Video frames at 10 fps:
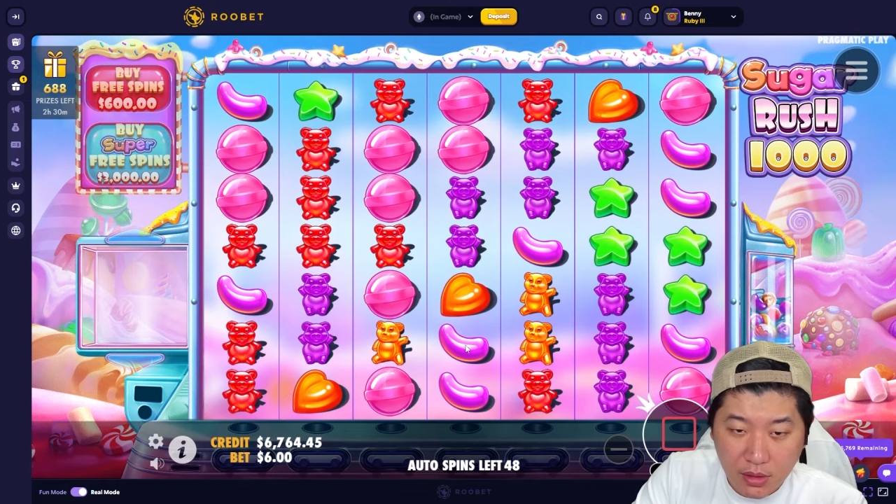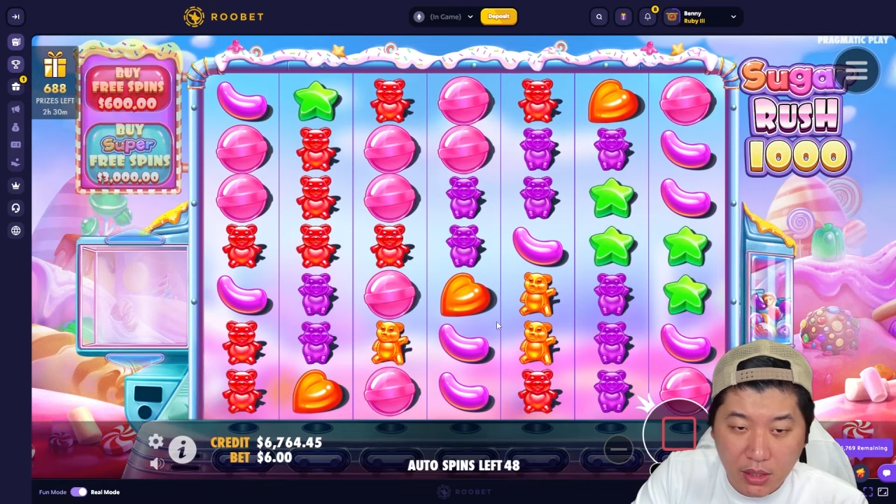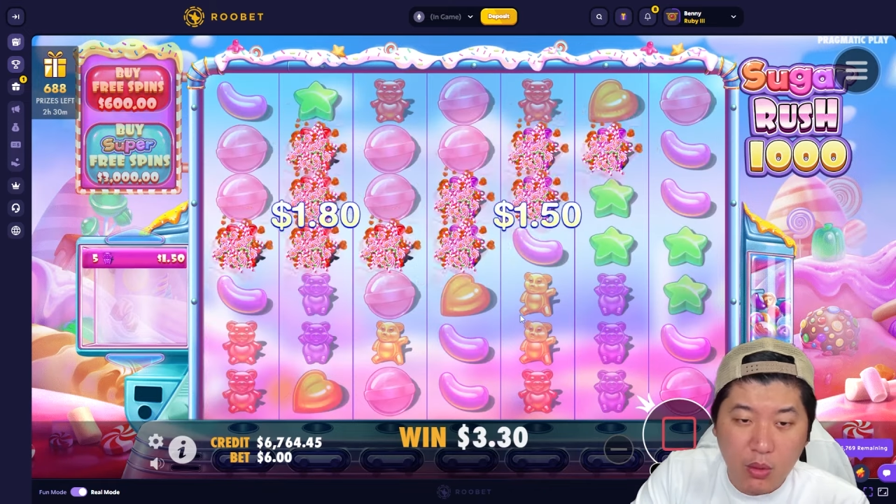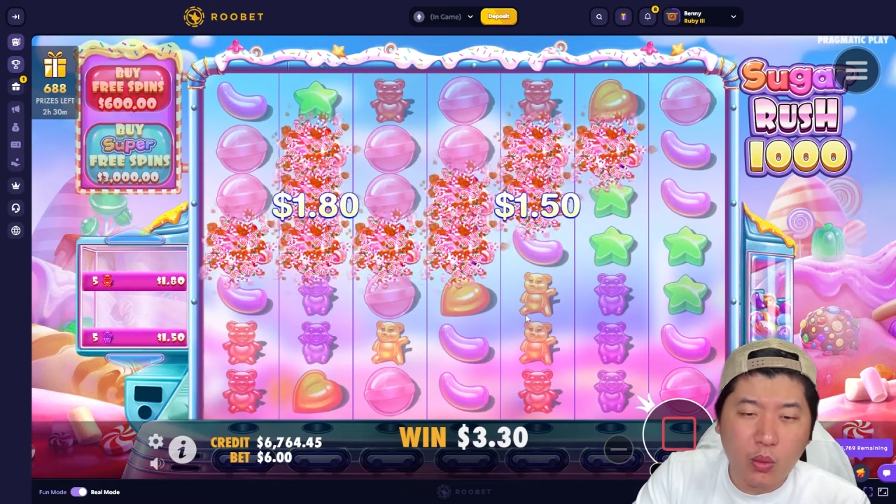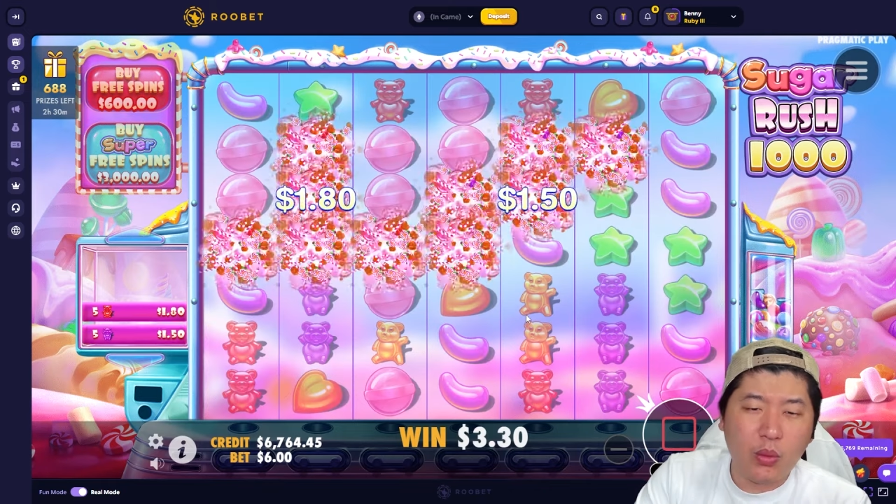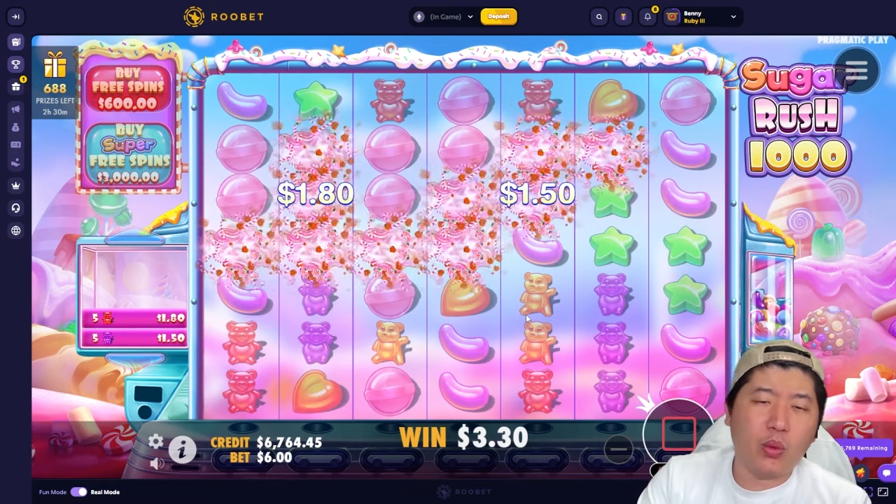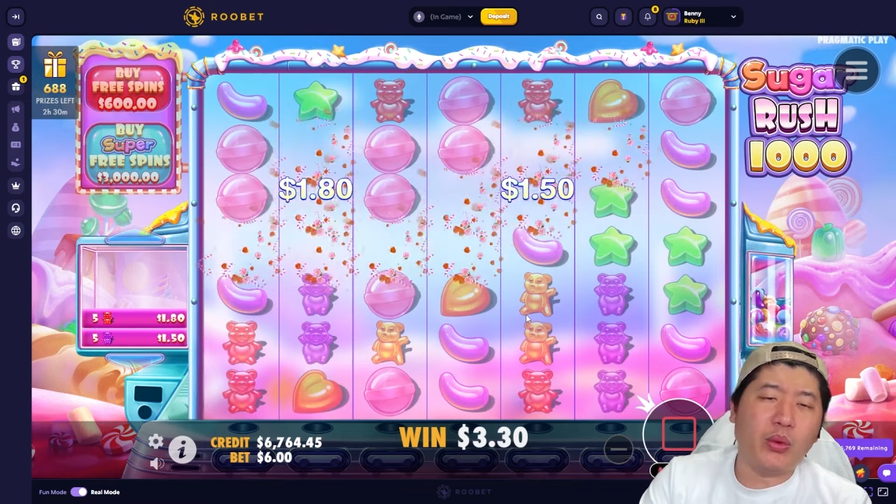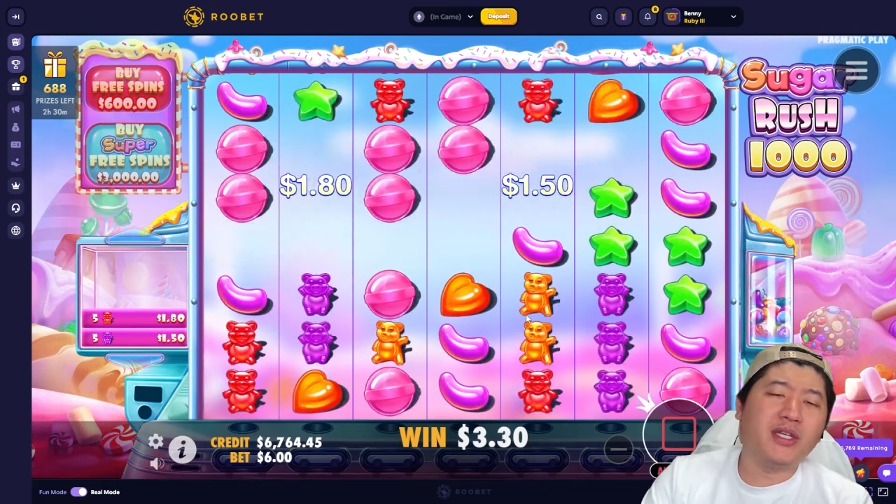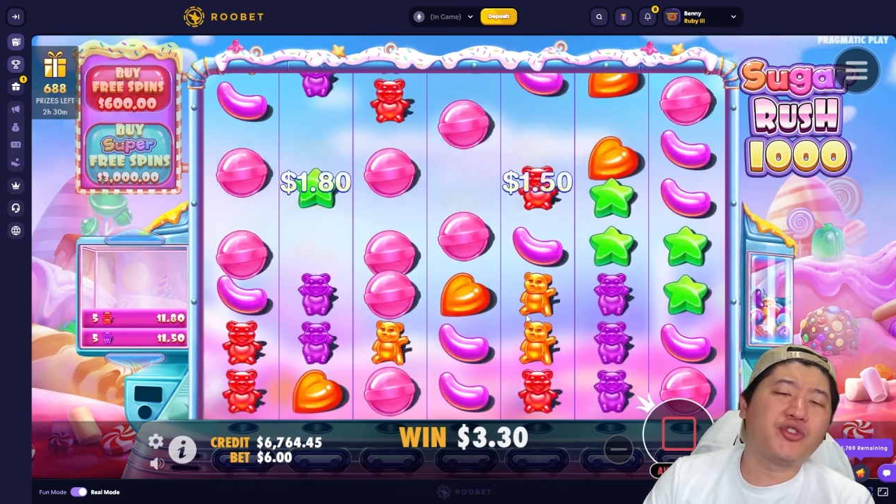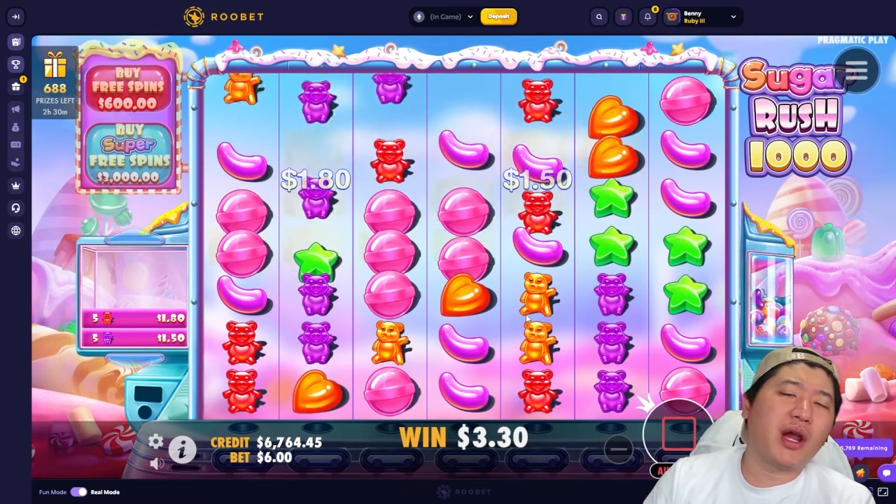Like,
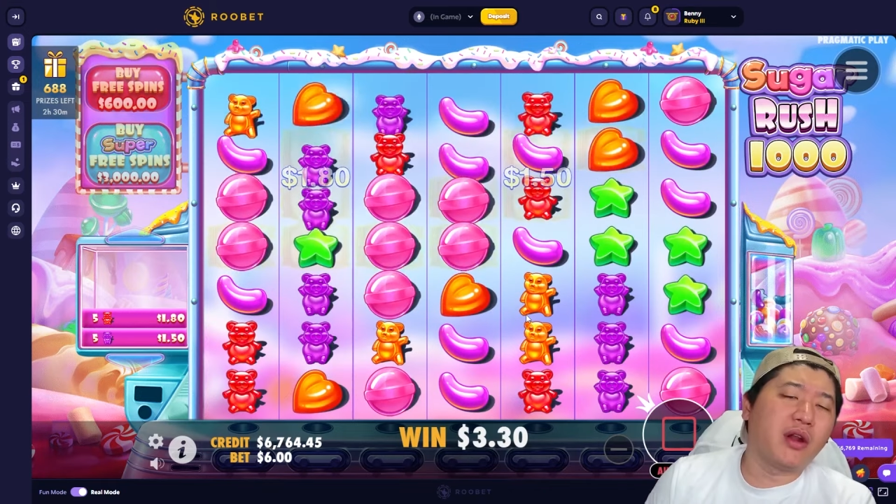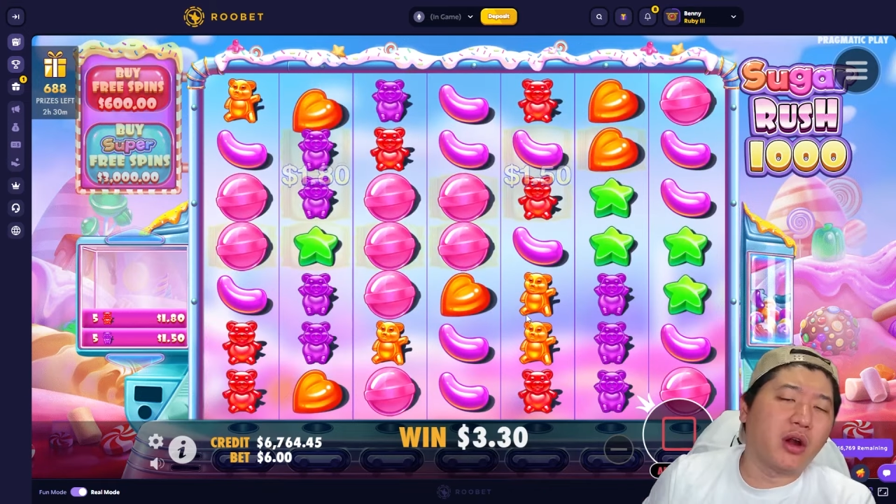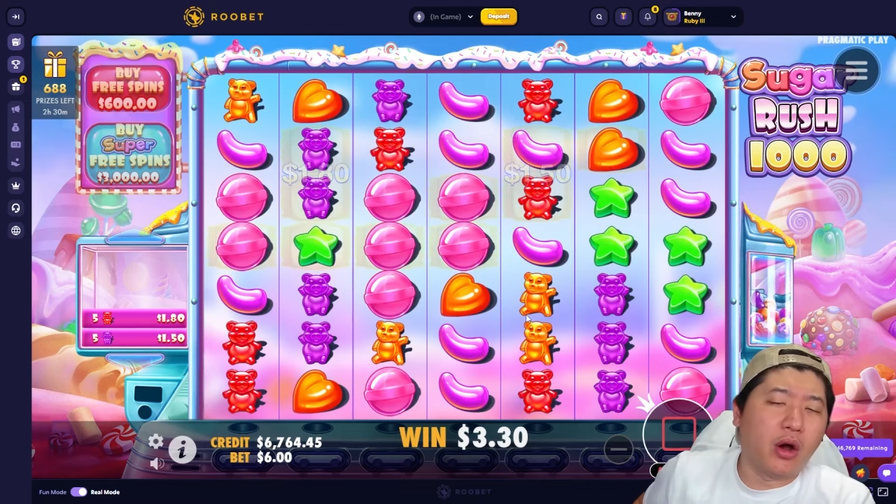we tried our